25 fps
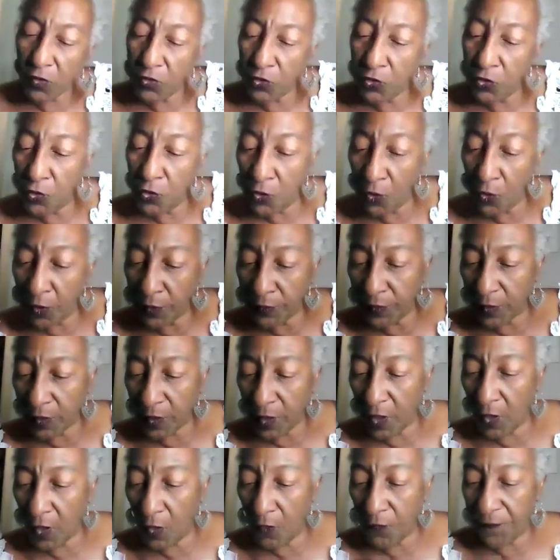you're the
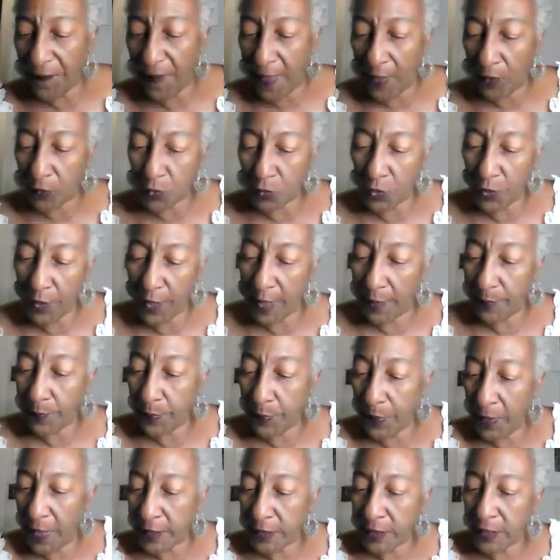co-founder and
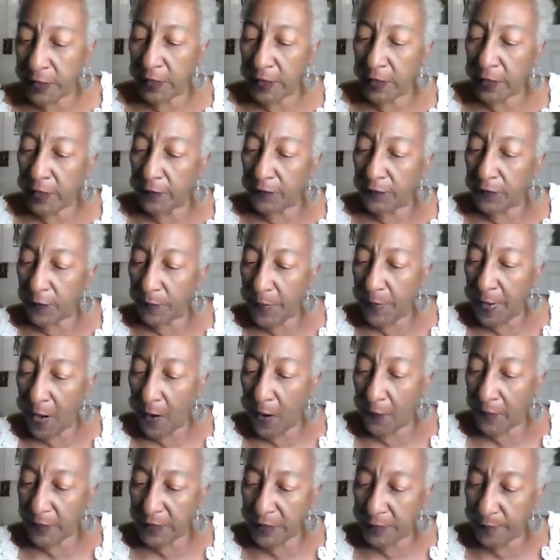president of the
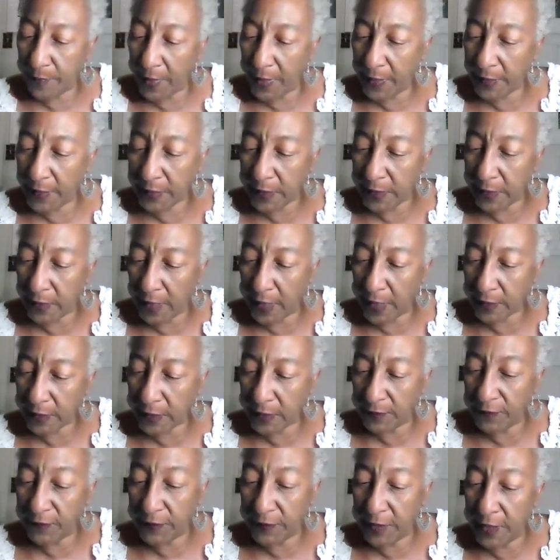Paris-based
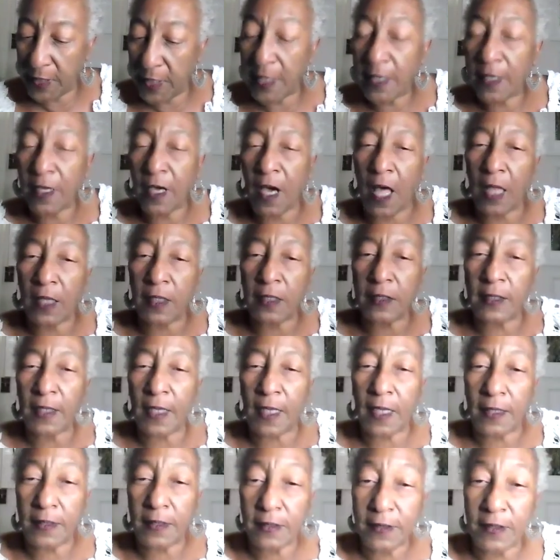collective
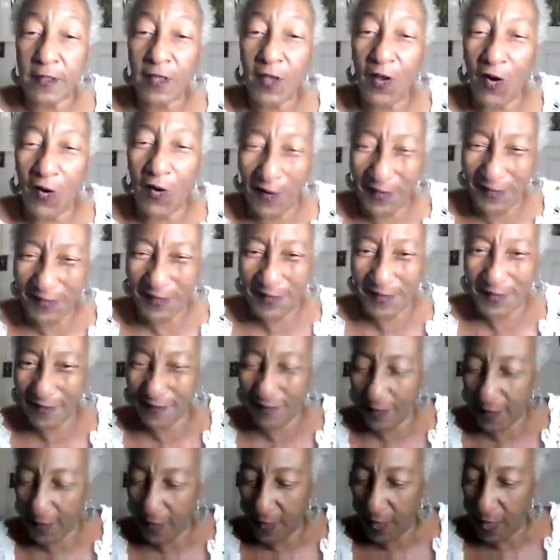Decolonize the Arts,
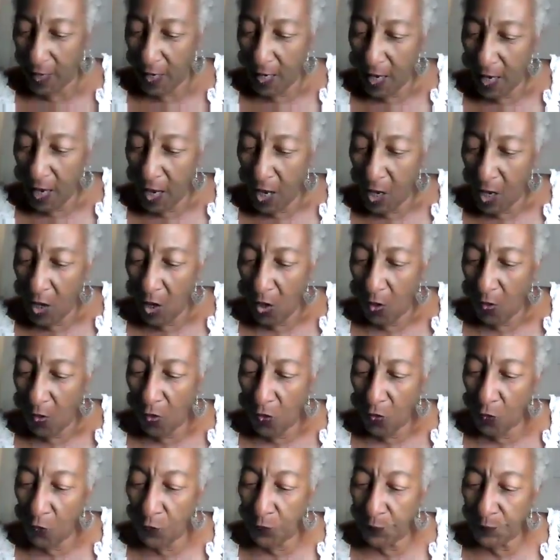
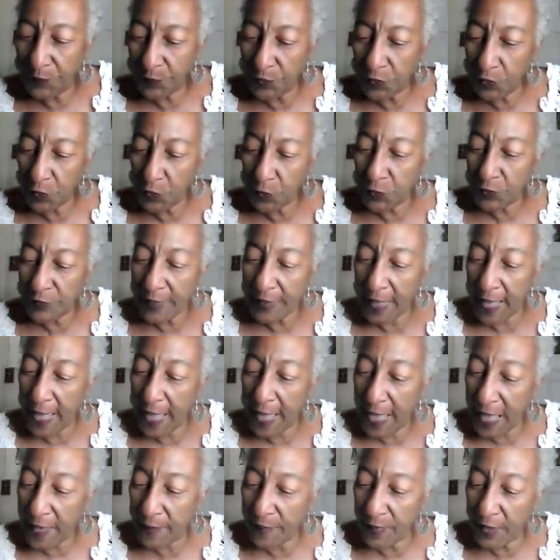whose
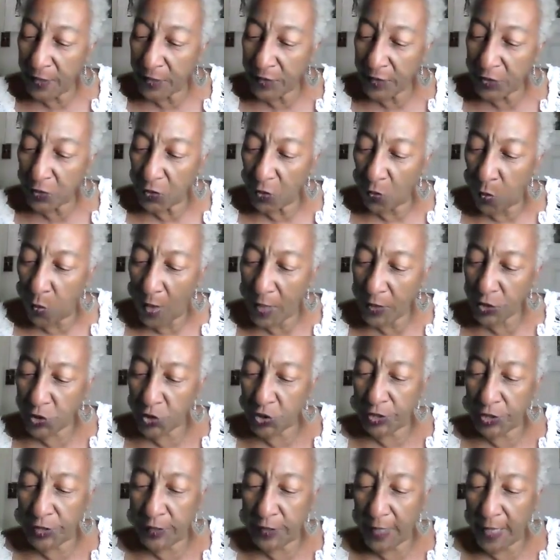aim is to
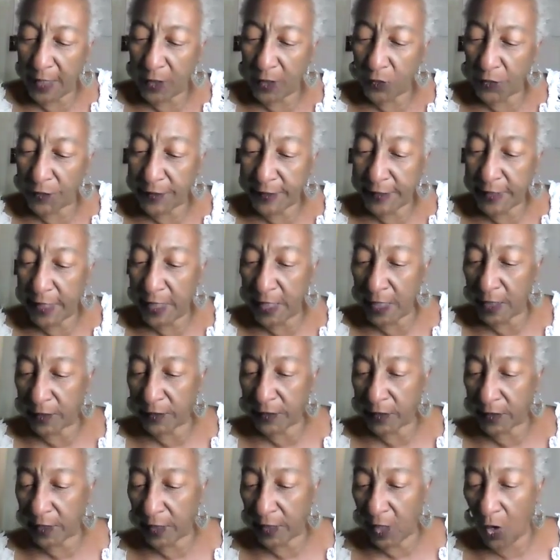question and critique
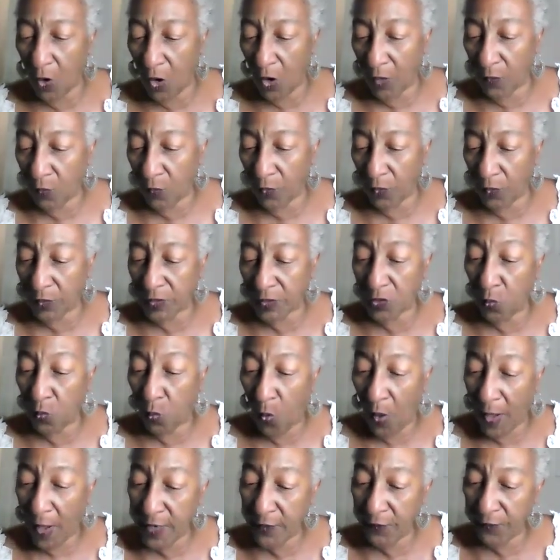the art world's
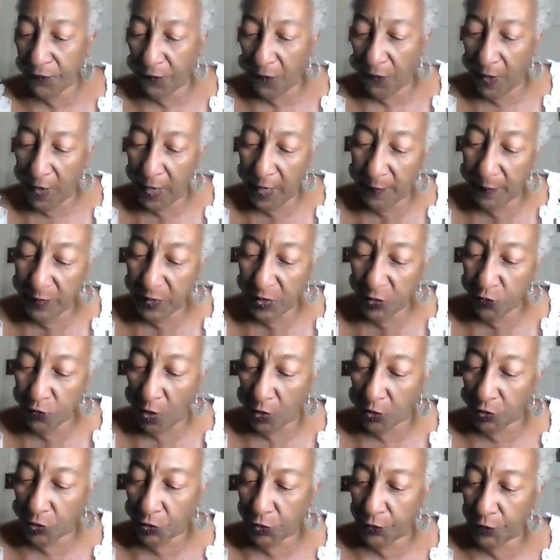white frame
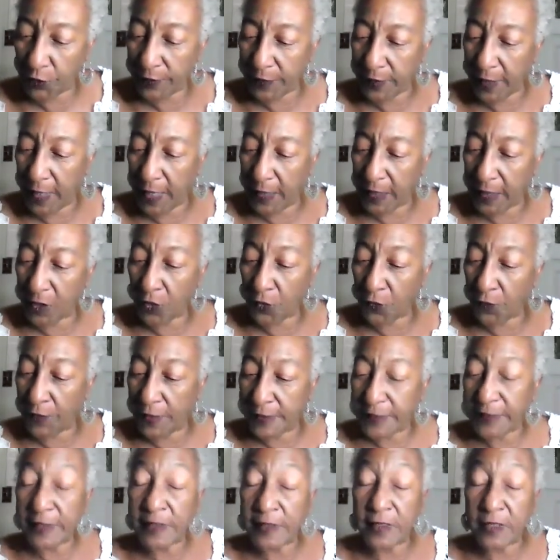structures and
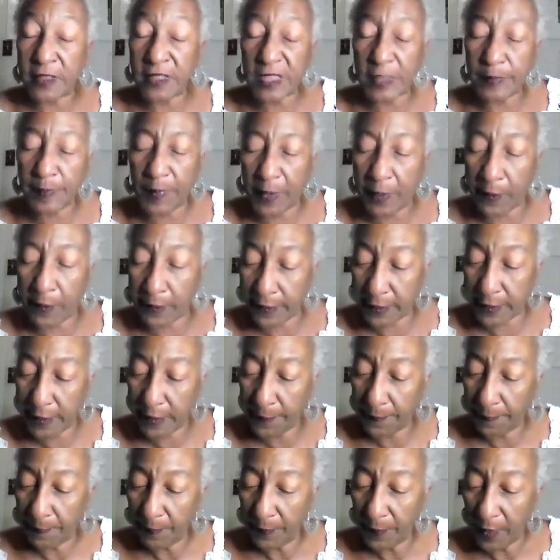increasing disparity.